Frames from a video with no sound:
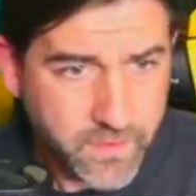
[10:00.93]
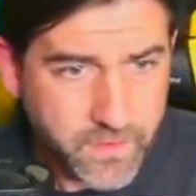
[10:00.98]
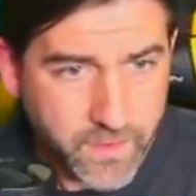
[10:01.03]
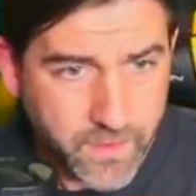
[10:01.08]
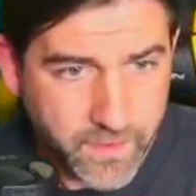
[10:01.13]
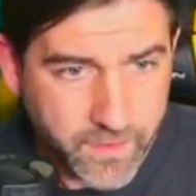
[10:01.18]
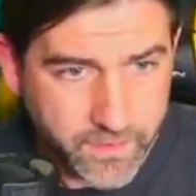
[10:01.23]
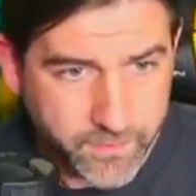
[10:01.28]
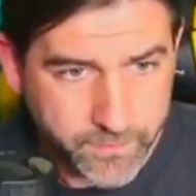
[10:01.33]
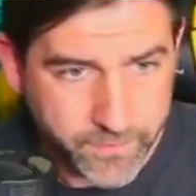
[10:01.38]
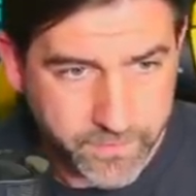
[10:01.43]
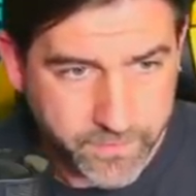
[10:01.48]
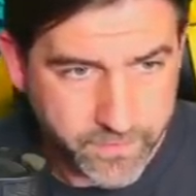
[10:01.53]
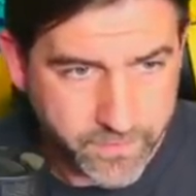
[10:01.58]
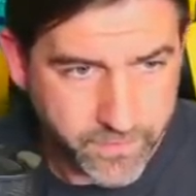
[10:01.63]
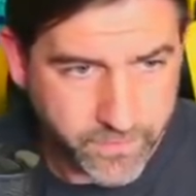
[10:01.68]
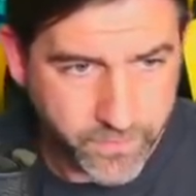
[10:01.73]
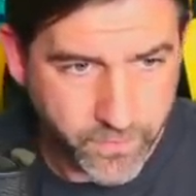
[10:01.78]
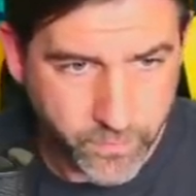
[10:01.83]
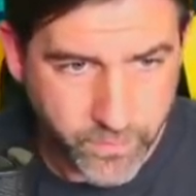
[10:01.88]
Um,
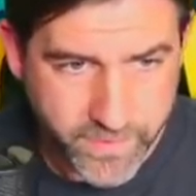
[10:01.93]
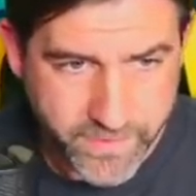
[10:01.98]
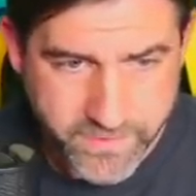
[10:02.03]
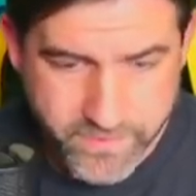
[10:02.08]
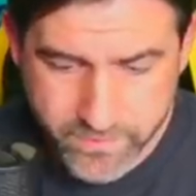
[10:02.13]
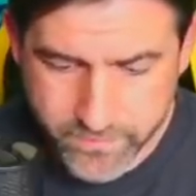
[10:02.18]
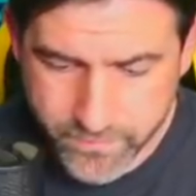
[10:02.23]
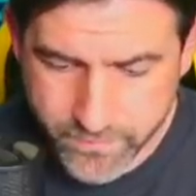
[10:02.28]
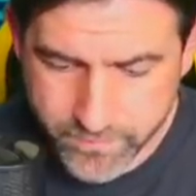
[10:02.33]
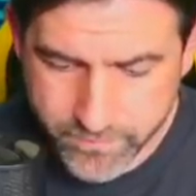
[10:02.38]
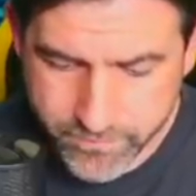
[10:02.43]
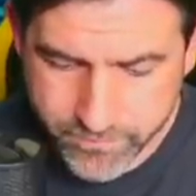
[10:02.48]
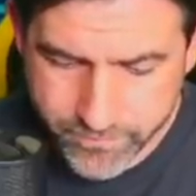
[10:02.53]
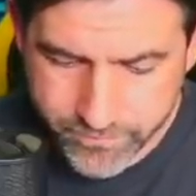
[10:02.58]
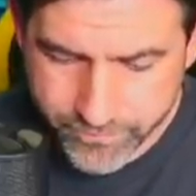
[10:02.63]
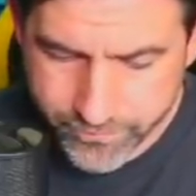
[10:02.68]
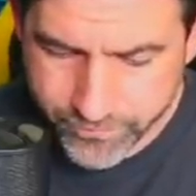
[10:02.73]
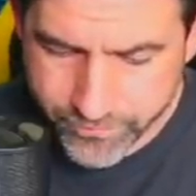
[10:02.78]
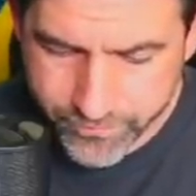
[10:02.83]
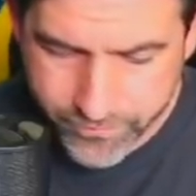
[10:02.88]
the rest of them
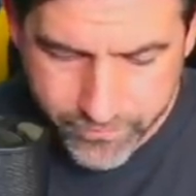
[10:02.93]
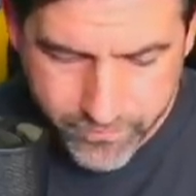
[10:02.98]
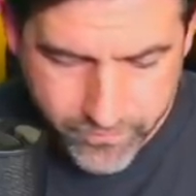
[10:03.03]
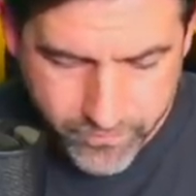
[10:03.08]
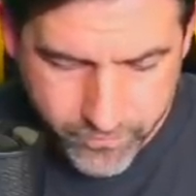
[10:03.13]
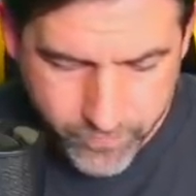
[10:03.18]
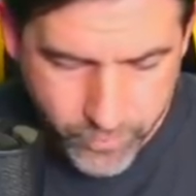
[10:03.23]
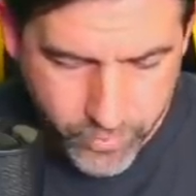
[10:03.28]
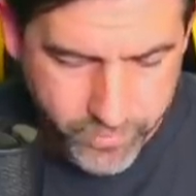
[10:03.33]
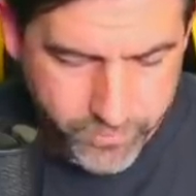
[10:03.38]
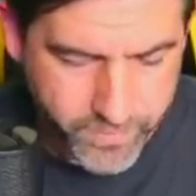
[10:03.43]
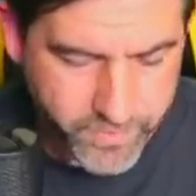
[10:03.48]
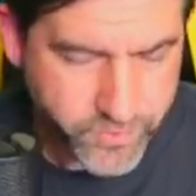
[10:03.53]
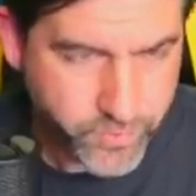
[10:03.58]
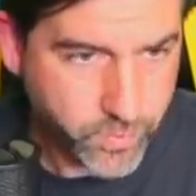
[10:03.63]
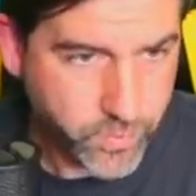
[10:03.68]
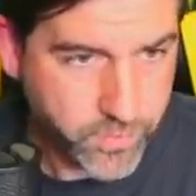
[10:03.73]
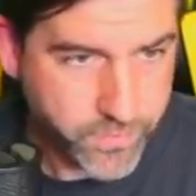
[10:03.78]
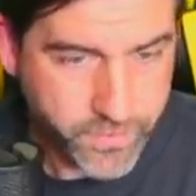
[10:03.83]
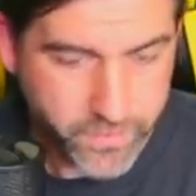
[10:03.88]
pretty much
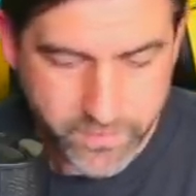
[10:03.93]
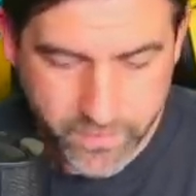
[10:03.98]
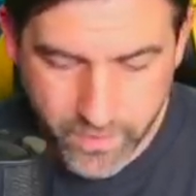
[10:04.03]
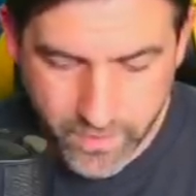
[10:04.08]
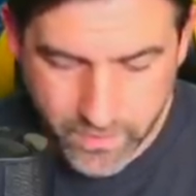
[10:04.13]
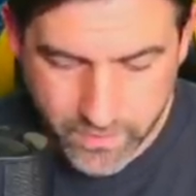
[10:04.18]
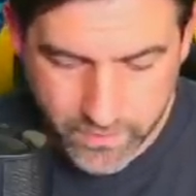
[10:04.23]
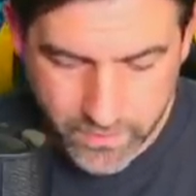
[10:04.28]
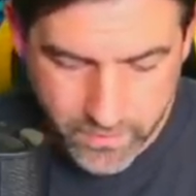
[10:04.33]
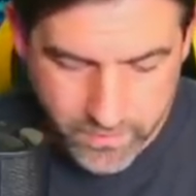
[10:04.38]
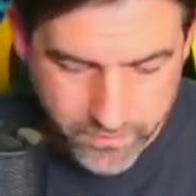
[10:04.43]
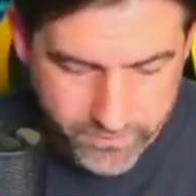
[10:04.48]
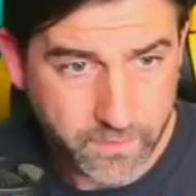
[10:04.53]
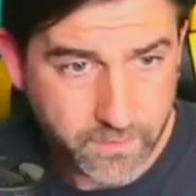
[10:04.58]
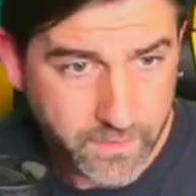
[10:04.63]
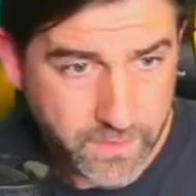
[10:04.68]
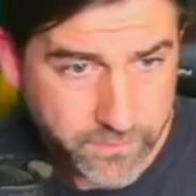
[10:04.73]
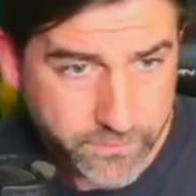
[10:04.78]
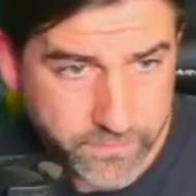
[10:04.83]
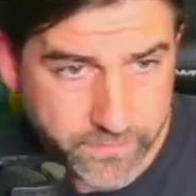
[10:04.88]
worth a dollar.
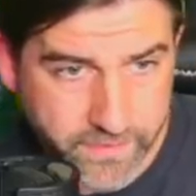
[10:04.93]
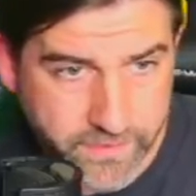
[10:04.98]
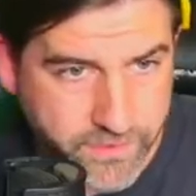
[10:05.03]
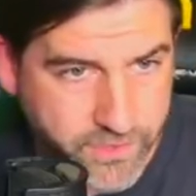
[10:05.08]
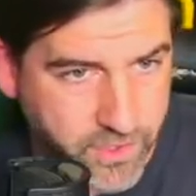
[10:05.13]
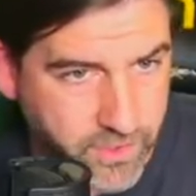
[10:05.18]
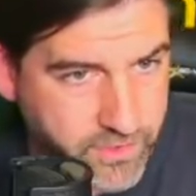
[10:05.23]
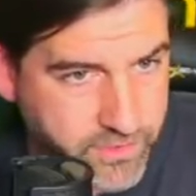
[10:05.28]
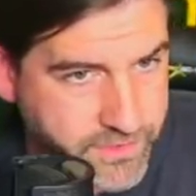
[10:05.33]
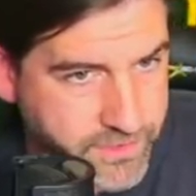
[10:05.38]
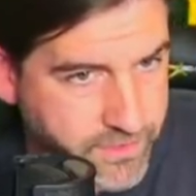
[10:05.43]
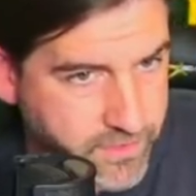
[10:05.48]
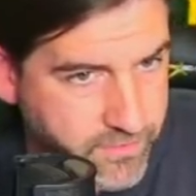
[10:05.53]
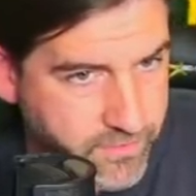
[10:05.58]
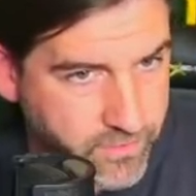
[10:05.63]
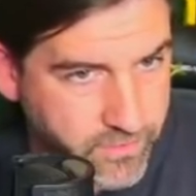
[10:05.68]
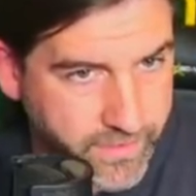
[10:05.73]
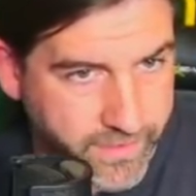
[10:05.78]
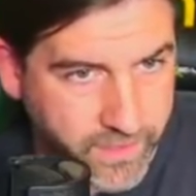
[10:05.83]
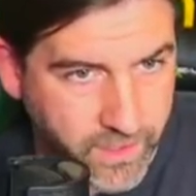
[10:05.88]
Even these cards here,
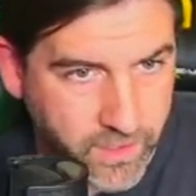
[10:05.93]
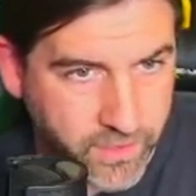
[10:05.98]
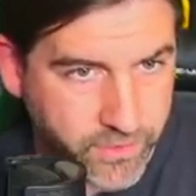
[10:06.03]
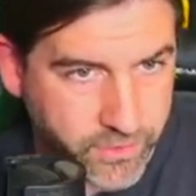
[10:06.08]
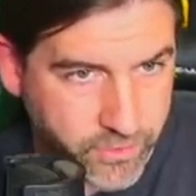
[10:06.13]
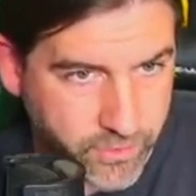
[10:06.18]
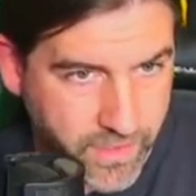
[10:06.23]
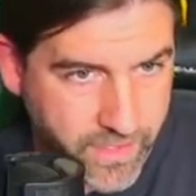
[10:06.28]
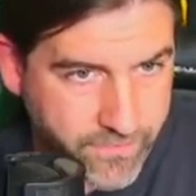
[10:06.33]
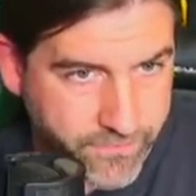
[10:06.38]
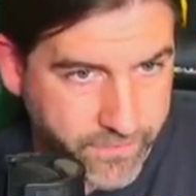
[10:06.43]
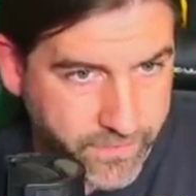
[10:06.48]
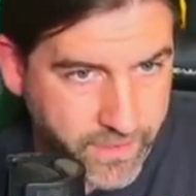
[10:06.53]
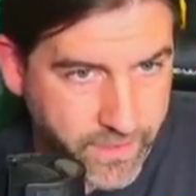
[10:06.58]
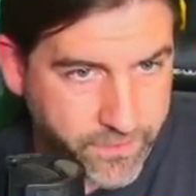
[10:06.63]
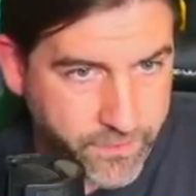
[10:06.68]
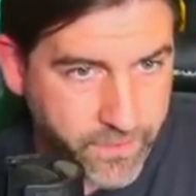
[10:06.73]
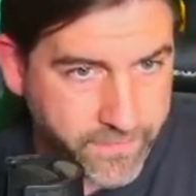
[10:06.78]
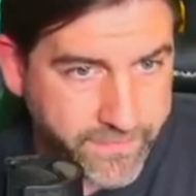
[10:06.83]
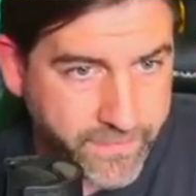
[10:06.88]
they're like holographic. I
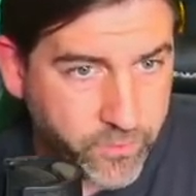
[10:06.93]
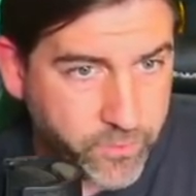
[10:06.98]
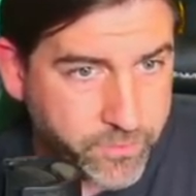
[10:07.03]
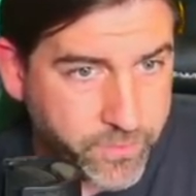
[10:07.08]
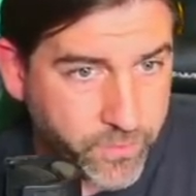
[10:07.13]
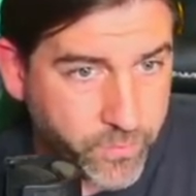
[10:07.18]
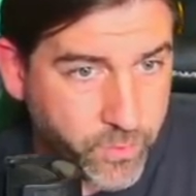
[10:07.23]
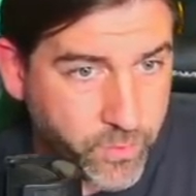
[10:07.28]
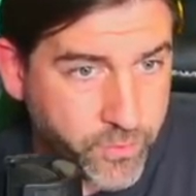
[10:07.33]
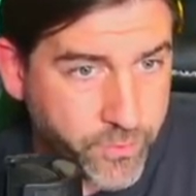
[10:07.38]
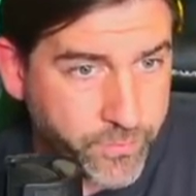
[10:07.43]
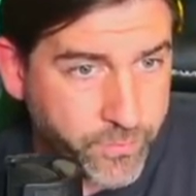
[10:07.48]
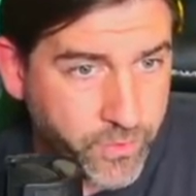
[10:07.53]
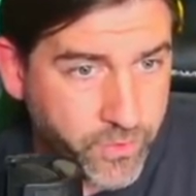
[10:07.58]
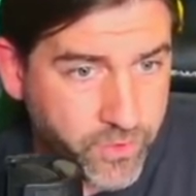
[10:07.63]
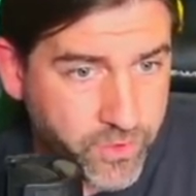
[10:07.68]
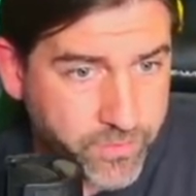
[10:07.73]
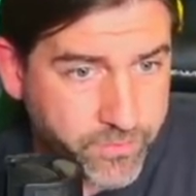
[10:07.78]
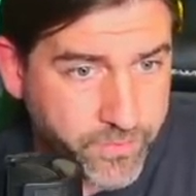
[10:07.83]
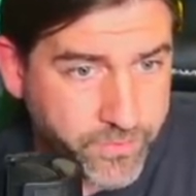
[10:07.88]
thought they would be worth
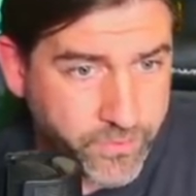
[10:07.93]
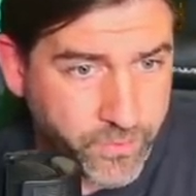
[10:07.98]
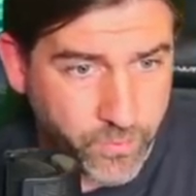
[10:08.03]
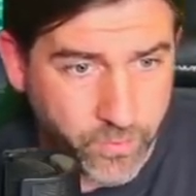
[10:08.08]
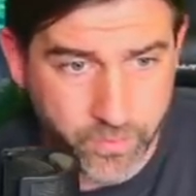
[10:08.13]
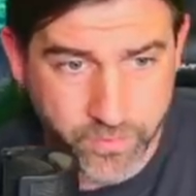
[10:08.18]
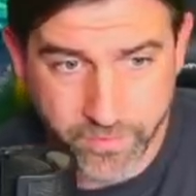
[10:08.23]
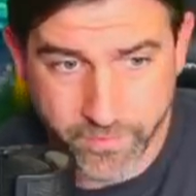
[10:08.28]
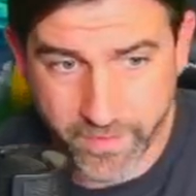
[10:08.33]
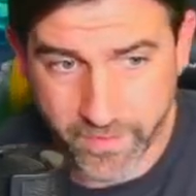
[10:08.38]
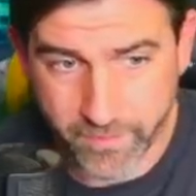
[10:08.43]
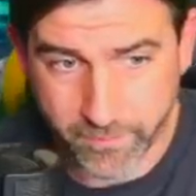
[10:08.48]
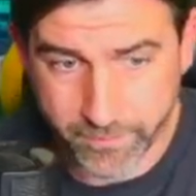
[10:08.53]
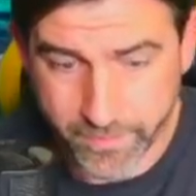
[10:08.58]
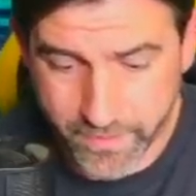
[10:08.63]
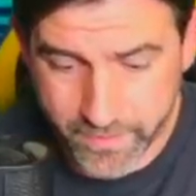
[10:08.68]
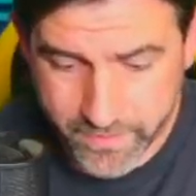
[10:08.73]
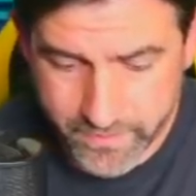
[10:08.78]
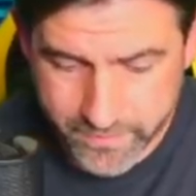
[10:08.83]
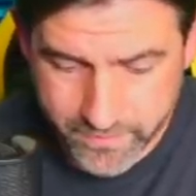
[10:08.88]
more, but they're worth about a
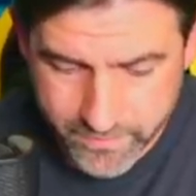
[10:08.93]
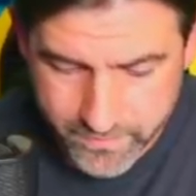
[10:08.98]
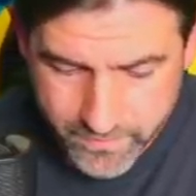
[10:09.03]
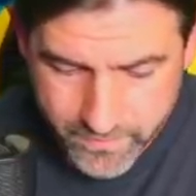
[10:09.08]
buck.